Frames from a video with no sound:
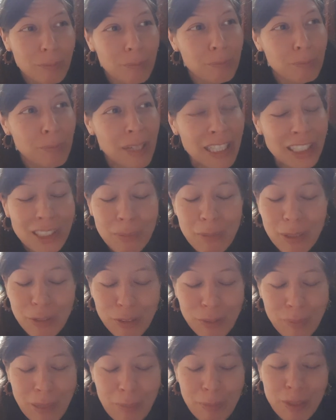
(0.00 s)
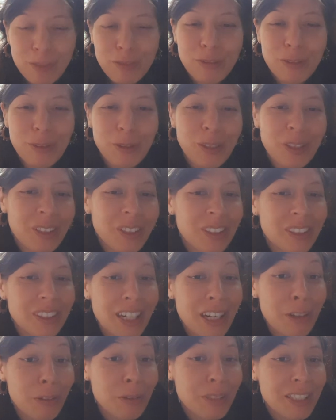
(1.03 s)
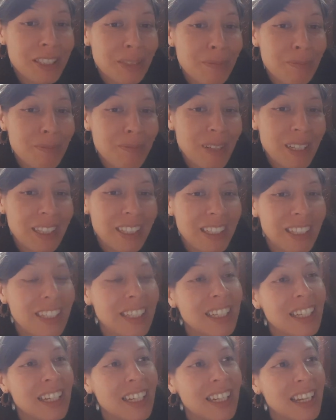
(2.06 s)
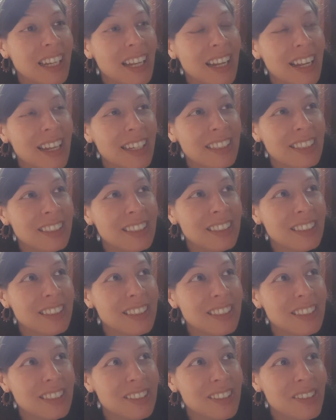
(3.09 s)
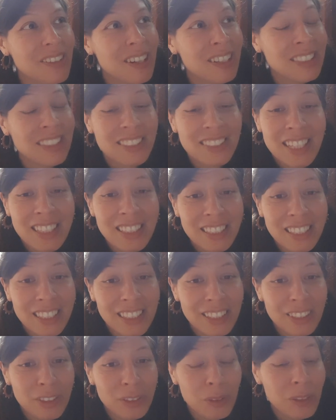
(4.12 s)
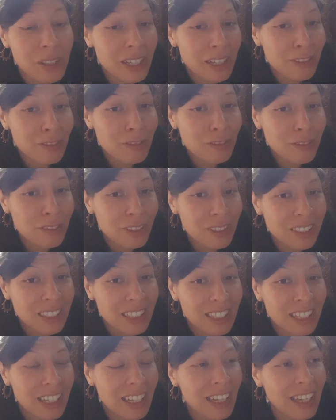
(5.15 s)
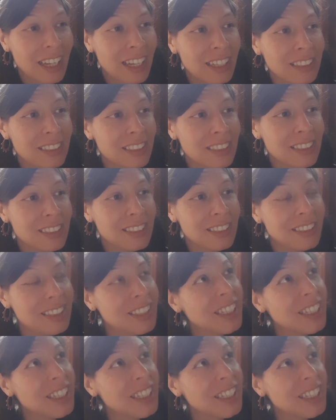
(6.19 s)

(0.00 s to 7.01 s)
May she be remembered for her heroism and transcending through love. And